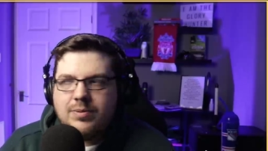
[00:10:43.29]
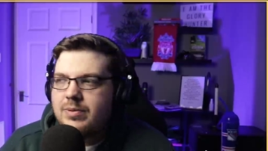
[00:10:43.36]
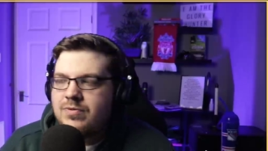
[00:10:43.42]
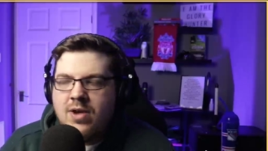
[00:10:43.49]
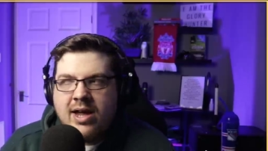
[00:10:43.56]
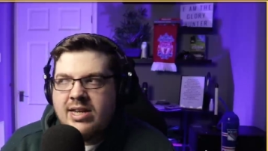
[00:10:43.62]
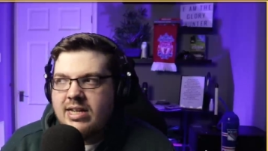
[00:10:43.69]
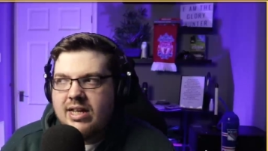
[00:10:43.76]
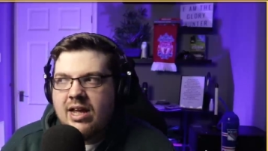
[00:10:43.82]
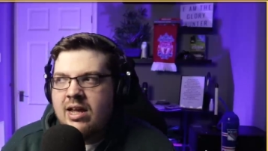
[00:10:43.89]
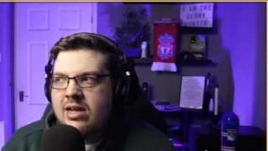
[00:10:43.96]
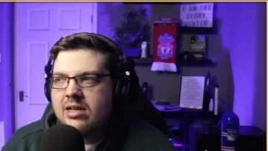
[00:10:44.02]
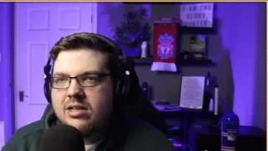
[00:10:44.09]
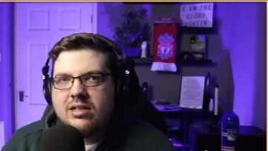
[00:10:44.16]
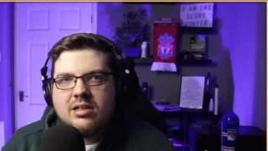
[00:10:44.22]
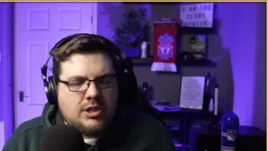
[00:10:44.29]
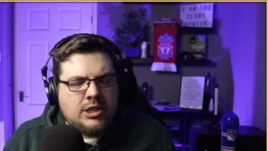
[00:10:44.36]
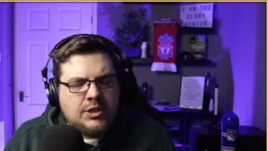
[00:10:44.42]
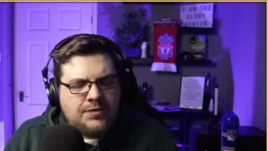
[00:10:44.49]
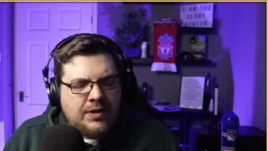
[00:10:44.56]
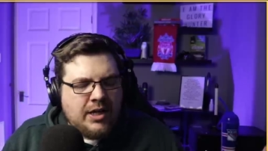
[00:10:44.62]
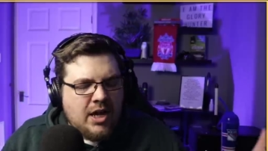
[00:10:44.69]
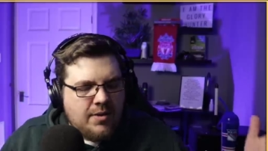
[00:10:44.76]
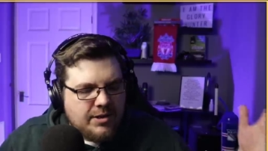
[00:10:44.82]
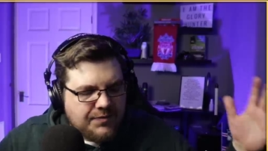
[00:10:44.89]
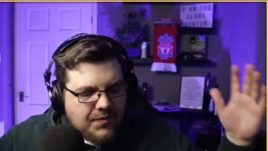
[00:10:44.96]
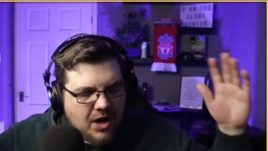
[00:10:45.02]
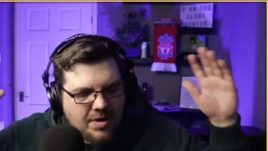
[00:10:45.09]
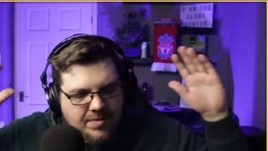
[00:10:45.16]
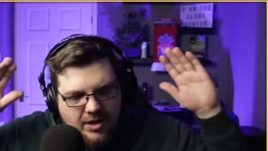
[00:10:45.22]
We've not had it yet. So this video
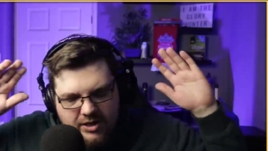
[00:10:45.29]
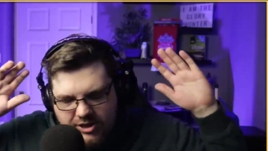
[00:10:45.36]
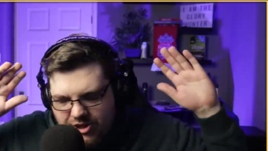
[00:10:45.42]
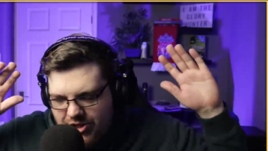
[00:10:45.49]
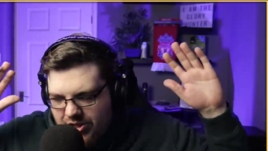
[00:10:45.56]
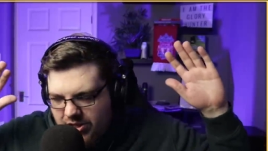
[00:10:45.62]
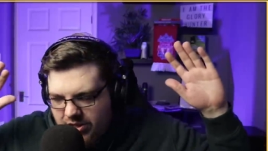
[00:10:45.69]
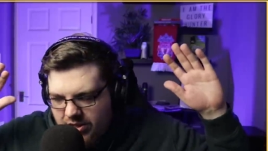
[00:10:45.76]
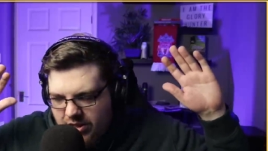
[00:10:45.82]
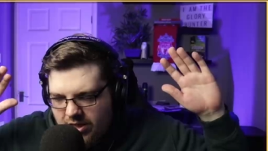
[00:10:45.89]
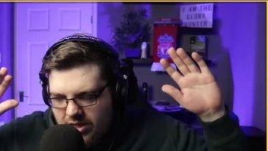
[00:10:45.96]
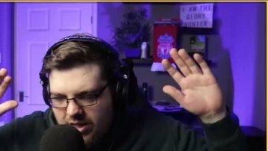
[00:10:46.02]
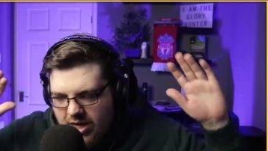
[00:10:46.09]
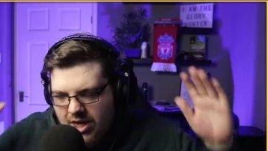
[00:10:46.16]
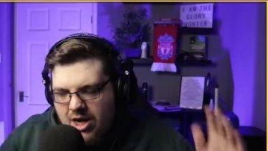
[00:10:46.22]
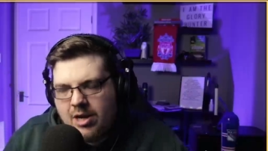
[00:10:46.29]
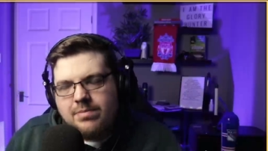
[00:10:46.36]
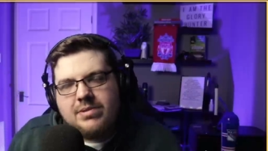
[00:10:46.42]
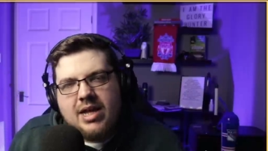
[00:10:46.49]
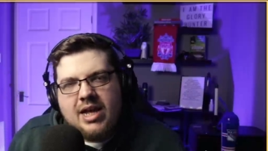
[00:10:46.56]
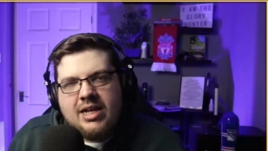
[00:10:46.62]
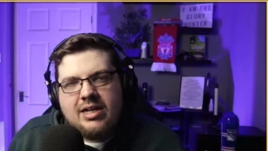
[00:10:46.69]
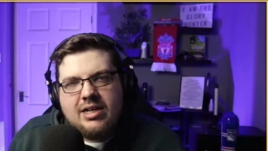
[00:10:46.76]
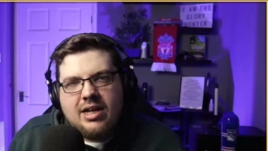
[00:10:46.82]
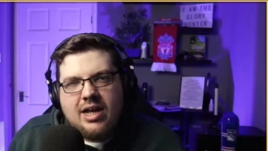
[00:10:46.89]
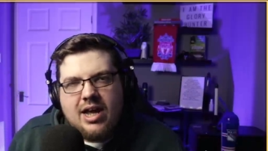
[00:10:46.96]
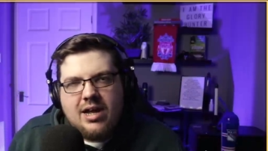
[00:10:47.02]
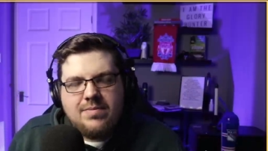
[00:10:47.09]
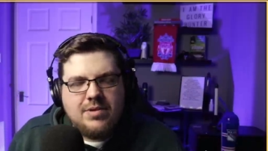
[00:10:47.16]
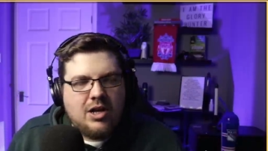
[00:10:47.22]
is very much an update.
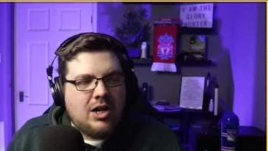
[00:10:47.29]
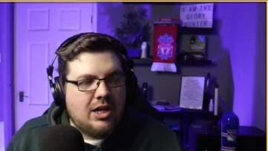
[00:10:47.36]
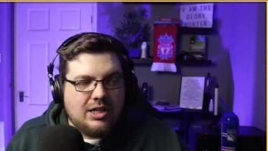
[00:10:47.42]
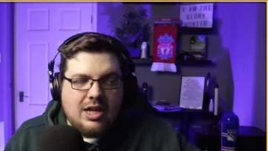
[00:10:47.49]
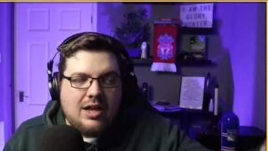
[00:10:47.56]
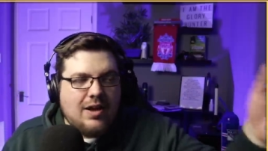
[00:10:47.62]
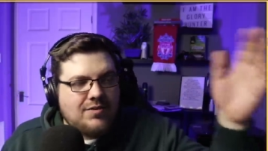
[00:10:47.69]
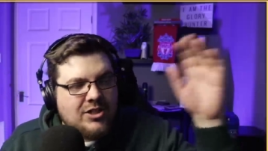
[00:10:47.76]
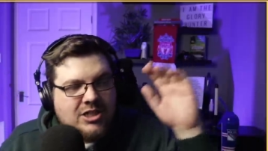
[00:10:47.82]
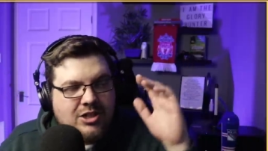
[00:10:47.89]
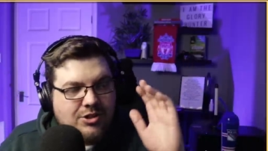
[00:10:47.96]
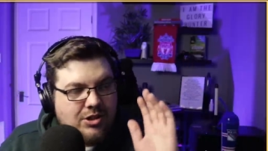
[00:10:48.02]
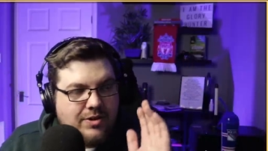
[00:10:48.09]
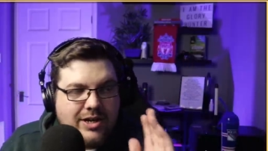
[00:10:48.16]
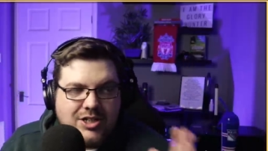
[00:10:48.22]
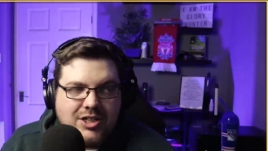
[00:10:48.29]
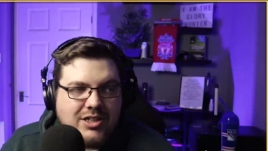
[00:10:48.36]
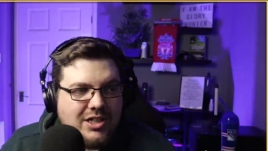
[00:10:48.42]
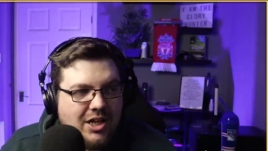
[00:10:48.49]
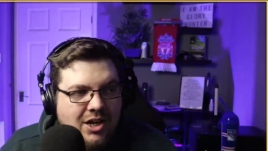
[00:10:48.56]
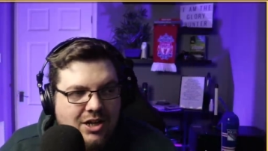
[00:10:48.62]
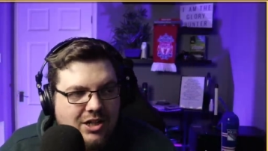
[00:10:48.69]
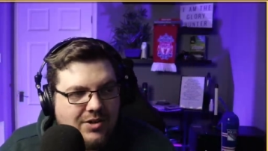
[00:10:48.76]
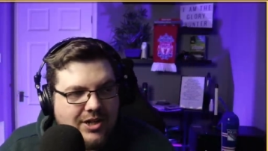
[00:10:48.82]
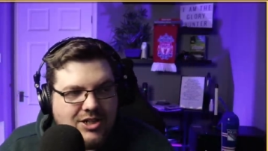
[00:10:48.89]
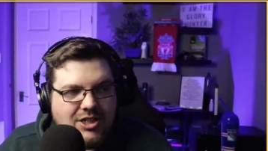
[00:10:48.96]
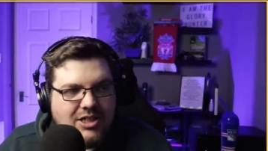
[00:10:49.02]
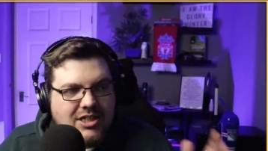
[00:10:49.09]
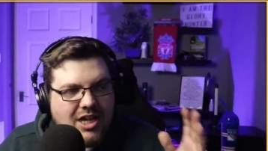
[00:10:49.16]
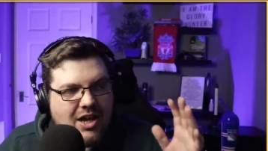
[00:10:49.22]
Um, of, I've just looked through the questions. A lot of the
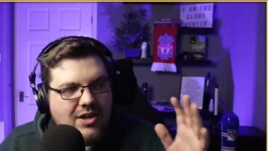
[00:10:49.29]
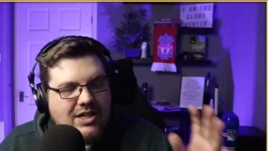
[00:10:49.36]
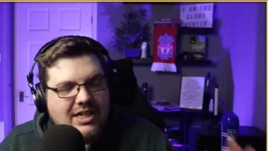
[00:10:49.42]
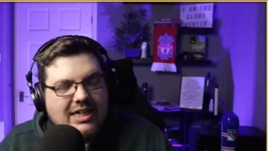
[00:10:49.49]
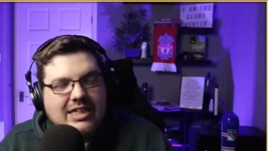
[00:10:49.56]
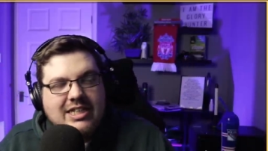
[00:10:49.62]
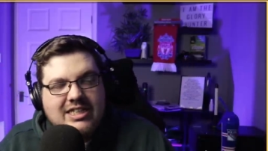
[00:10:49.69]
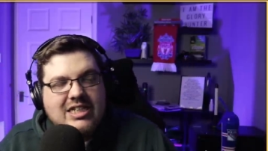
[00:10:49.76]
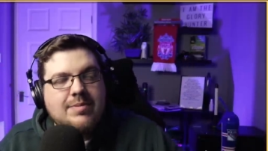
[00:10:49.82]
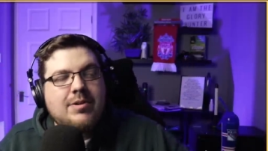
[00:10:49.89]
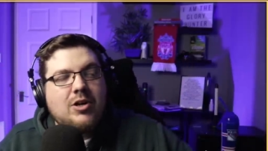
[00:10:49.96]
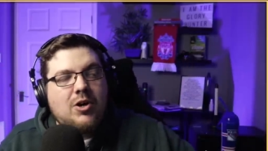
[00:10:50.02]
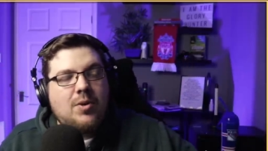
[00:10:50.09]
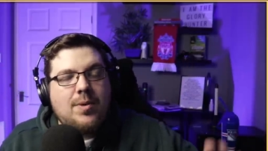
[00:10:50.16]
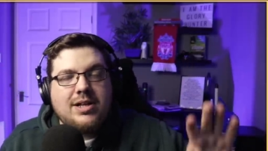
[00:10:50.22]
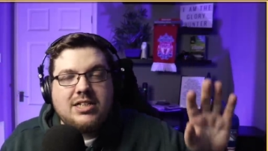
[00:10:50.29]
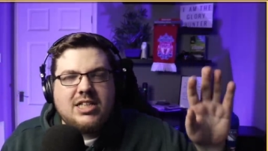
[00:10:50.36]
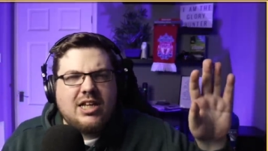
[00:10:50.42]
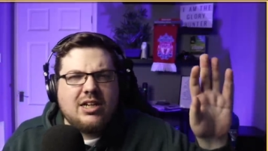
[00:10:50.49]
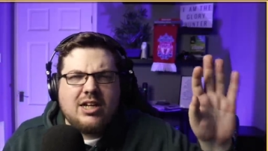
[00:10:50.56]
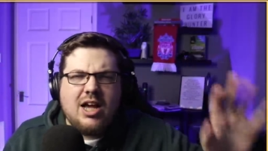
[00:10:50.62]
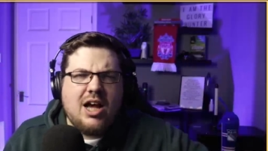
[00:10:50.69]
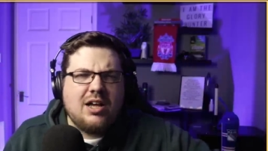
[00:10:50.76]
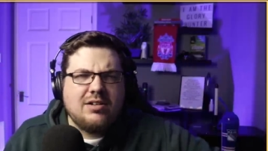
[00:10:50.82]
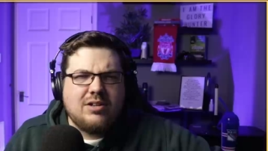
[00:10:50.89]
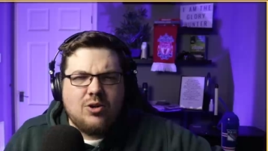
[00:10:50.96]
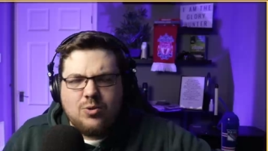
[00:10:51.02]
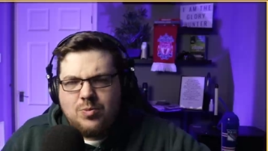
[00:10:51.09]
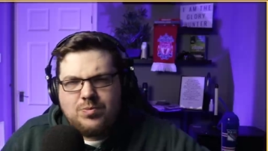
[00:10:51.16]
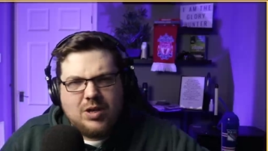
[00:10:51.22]
questions are either similar or ones that
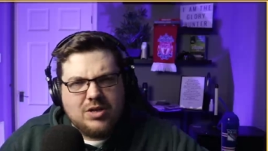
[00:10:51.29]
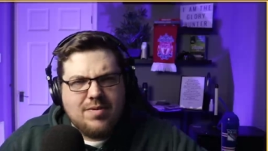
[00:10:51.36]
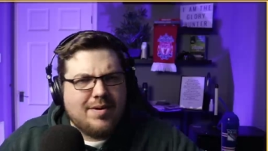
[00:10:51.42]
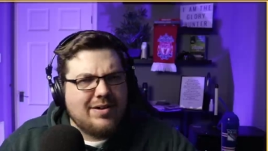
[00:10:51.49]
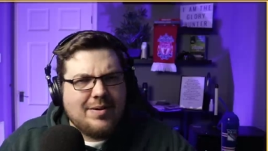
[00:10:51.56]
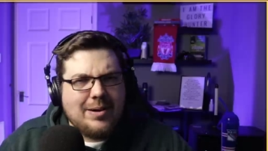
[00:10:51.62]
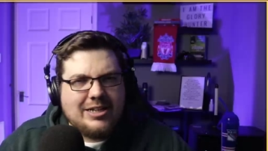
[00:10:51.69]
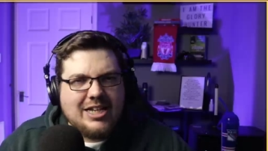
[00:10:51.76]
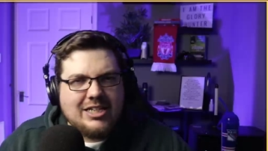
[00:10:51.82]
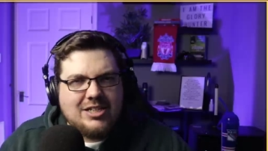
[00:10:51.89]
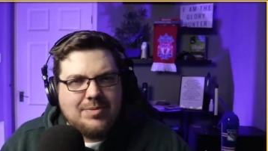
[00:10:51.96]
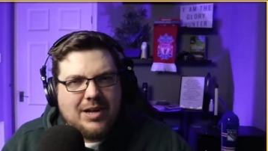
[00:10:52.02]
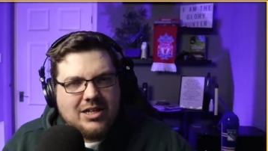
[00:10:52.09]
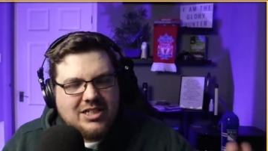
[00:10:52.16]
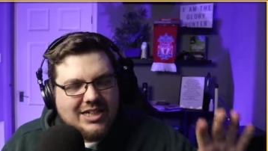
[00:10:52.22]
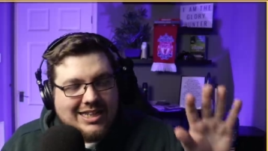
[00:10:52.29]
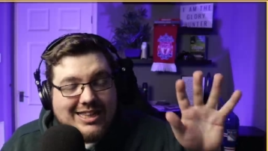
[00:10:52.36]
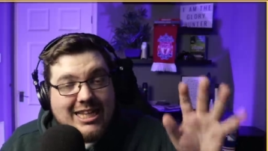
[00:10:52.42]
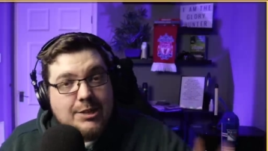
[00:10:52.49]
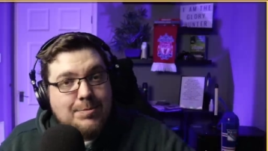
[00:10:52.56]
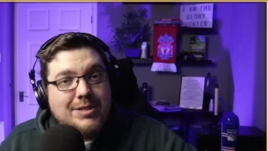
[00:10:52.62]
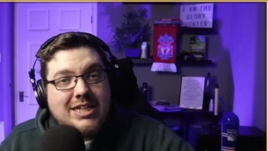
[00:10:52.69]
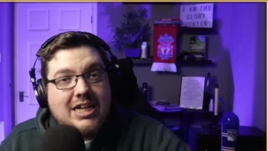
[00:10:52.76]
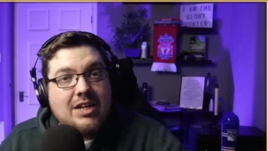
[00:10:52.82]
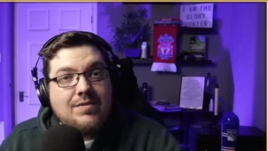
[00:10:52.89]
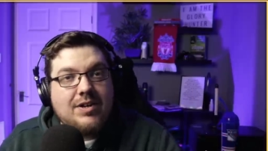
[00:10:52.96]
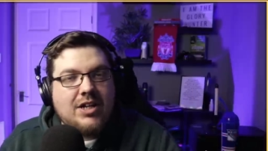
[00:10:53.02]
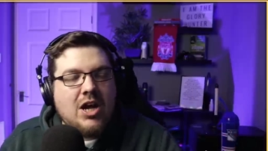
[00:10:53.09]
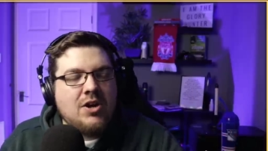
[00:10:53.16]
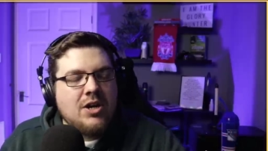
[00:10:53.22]
can't or doesn't really make sense to be answered in this
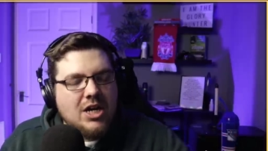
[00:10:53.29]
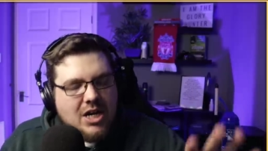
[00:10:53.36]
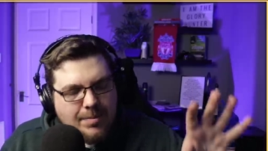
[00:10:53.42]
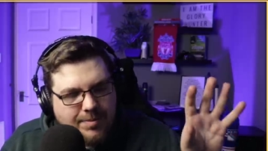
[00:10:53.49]
particular video,